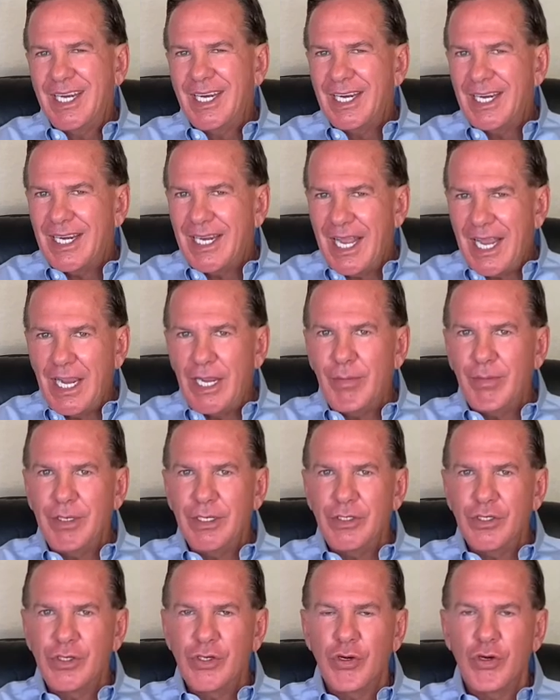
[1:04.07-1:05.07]

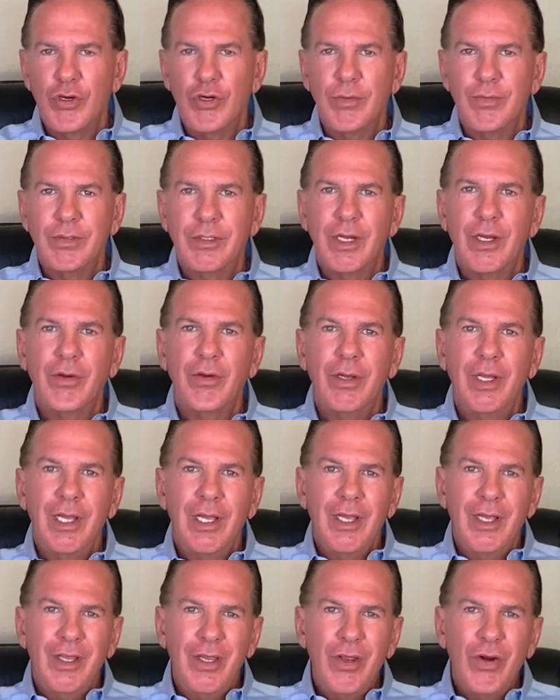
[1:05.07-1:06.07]
layman's terms,
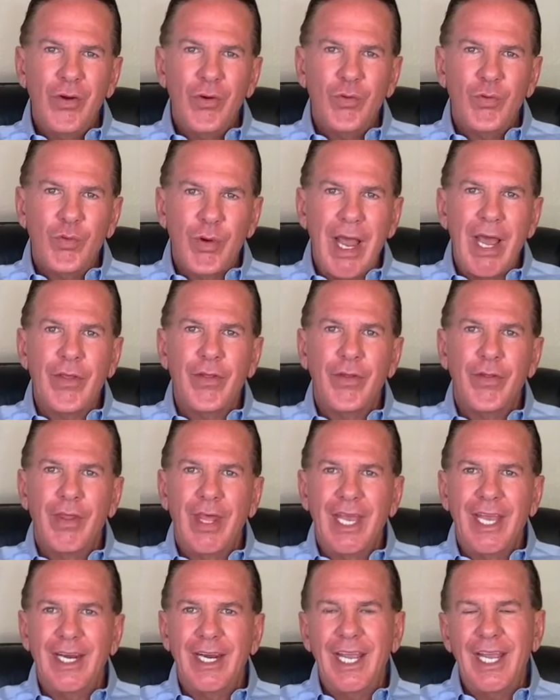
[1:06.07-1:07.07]
rather
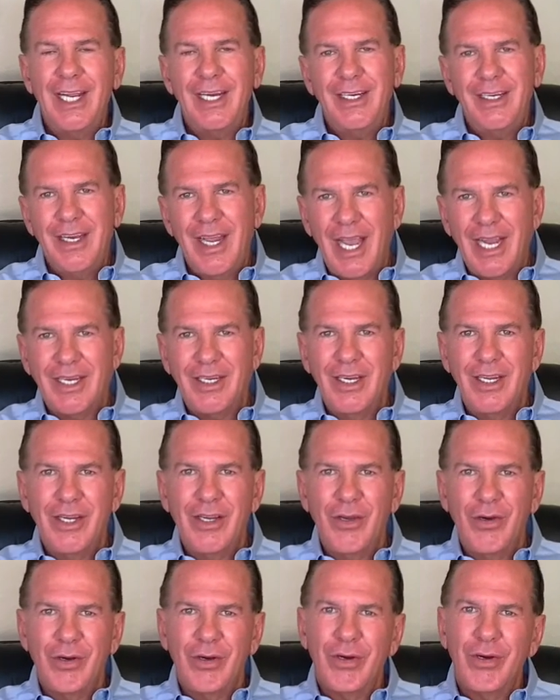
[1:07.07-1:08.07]
than a
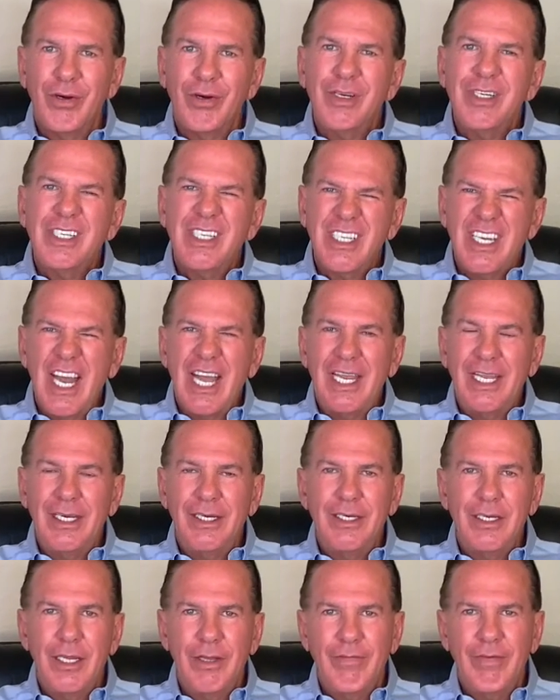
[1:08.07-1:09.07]
technical or
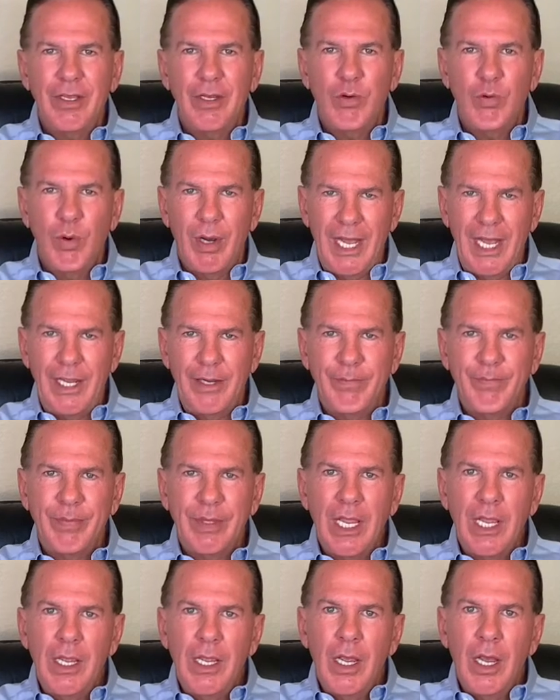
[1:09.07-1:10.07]
scientific way.
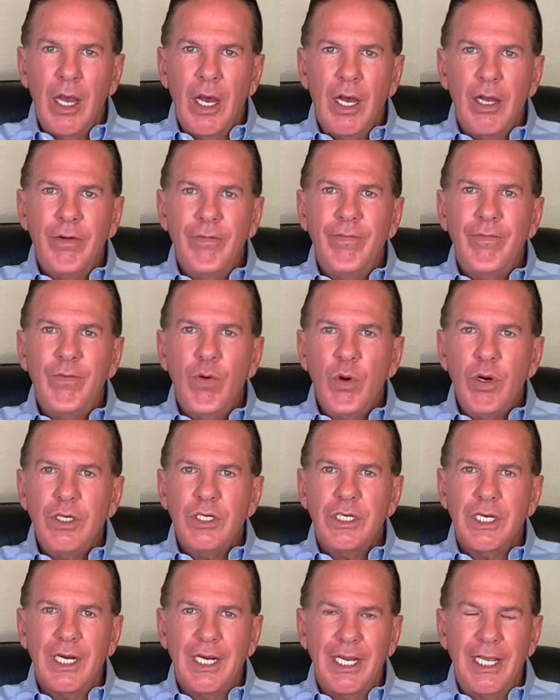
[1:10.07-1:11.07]

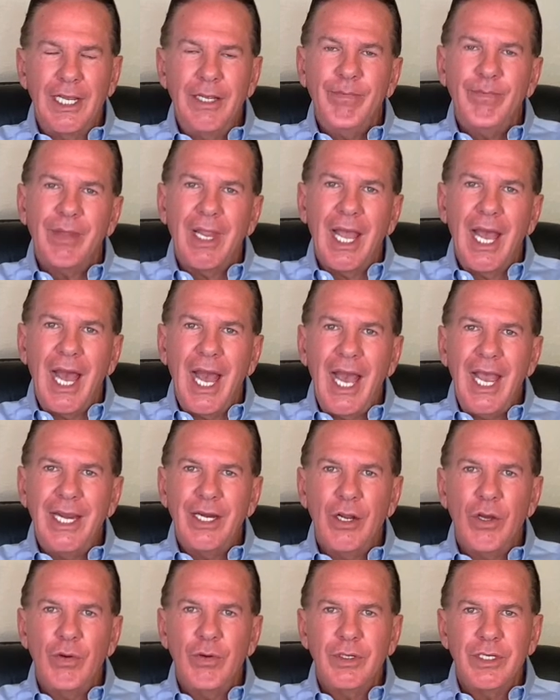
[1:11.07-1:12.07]
Unfortunately, I
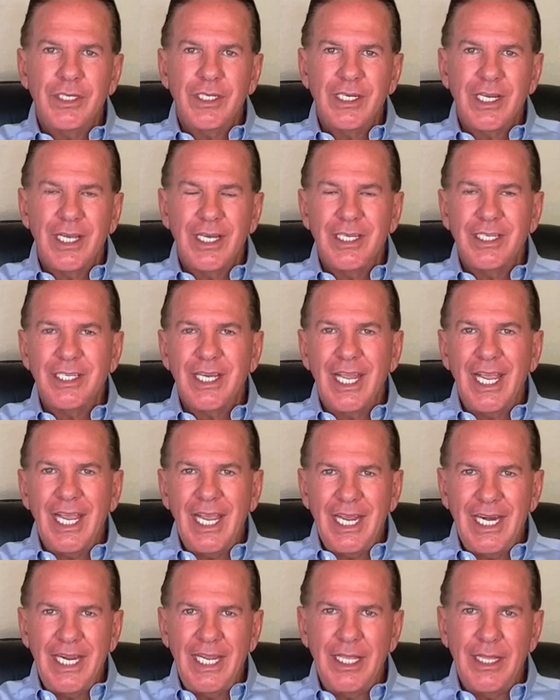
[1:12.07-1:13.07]
don't discuss
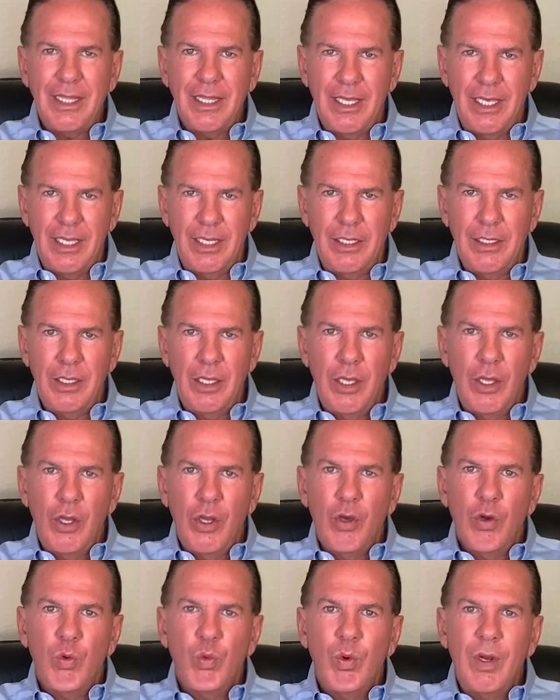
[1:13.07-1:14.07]
anything
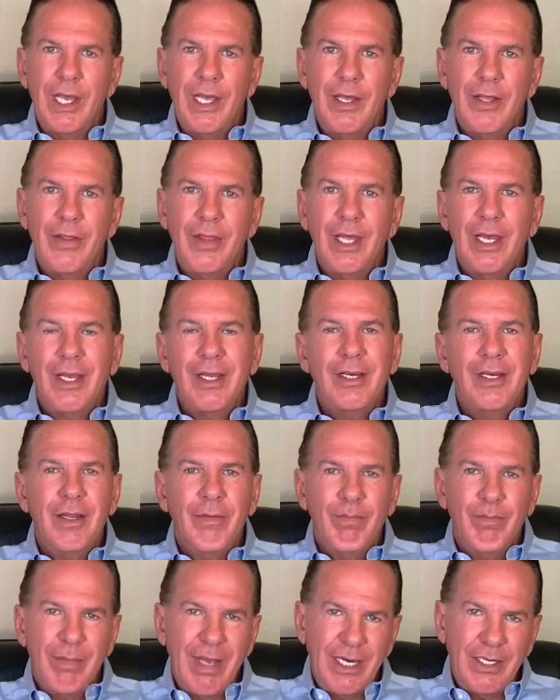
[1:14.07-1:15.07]
with
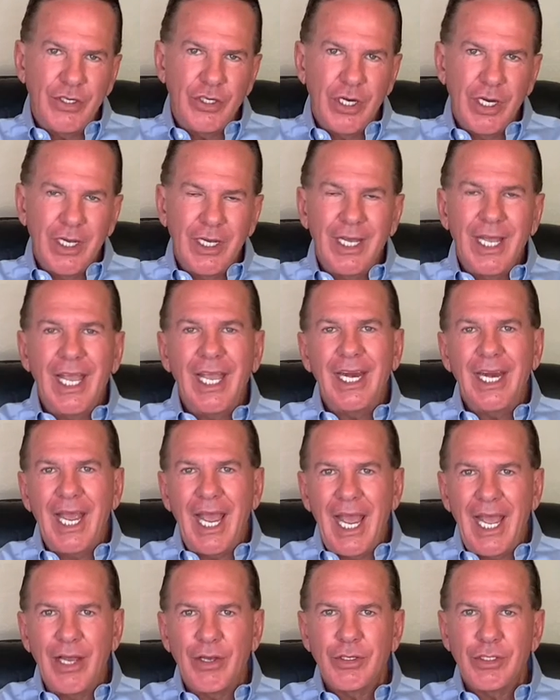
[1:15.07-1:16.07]
dementia and
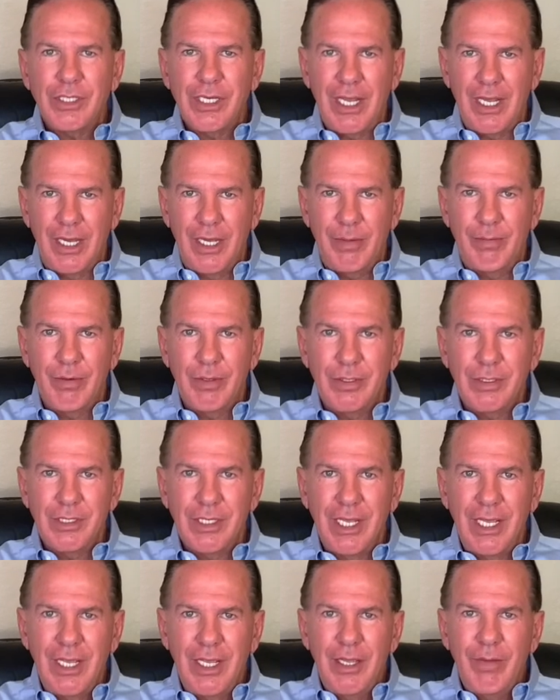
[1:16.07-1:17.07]
Alzheimer's
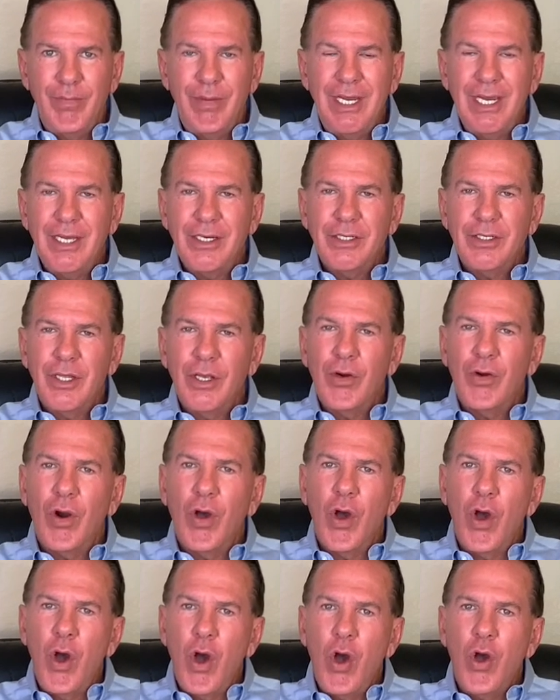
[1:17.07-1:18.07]
because
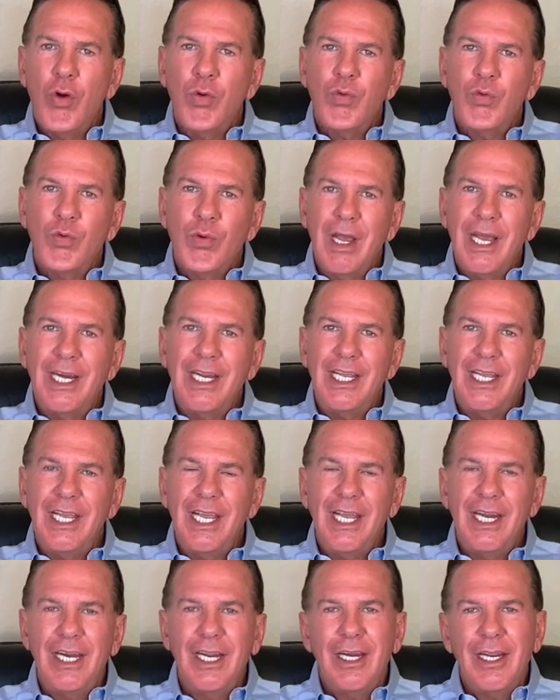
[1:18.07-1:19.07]
they're already
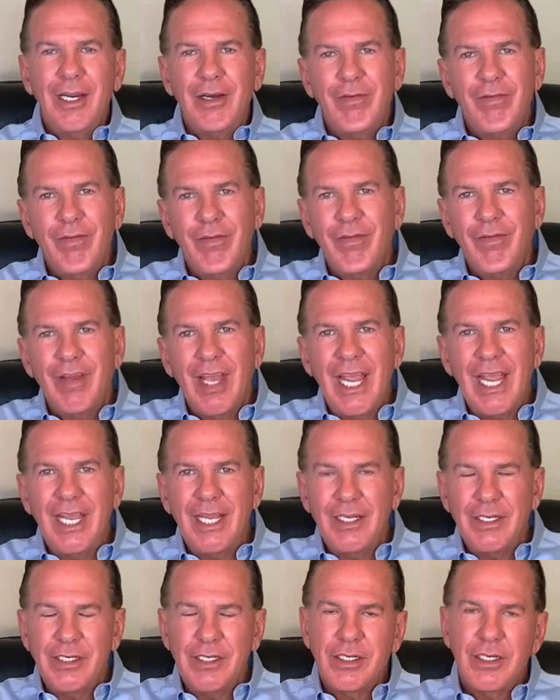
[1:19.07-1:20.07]
in an
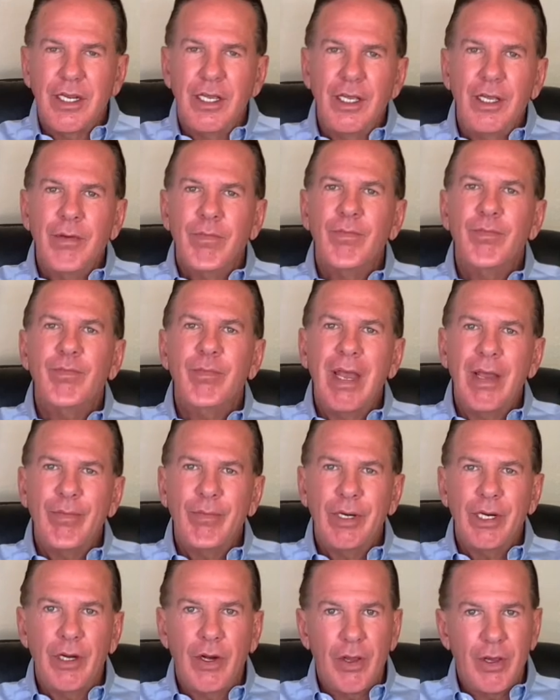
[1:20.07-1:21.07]
advanced
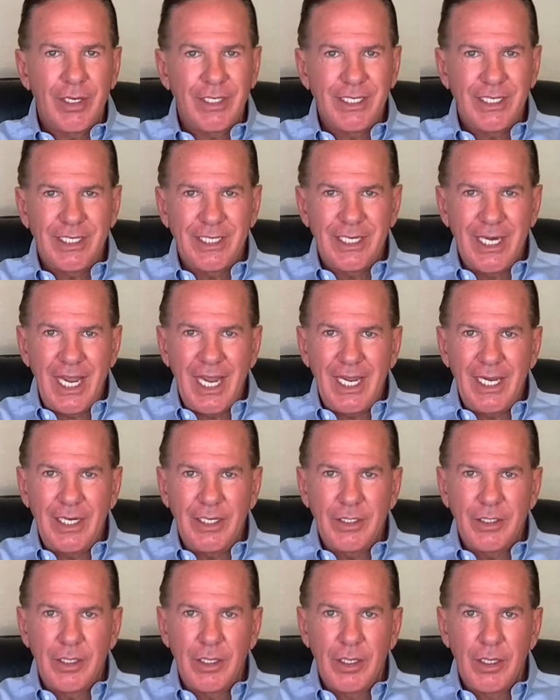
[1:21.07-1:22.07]
memory loss
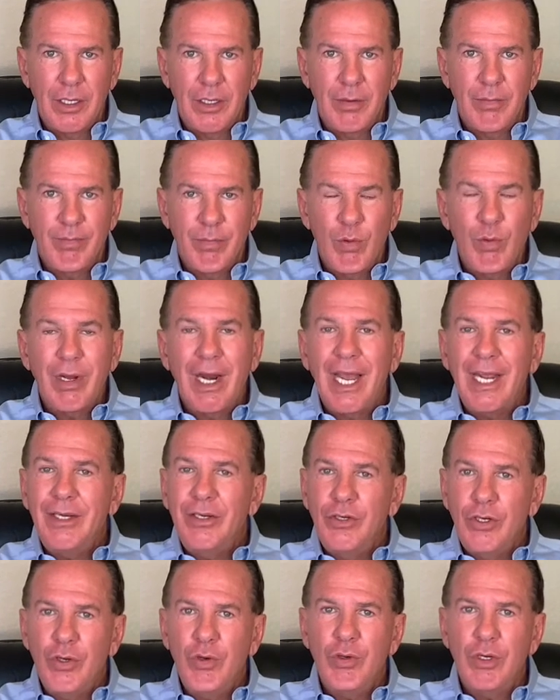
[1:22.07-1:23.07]
stage. But what I
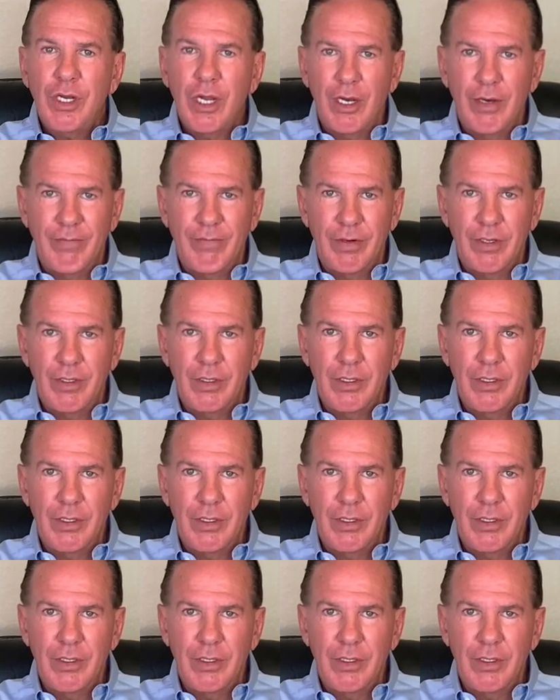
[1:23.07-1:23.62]
do cover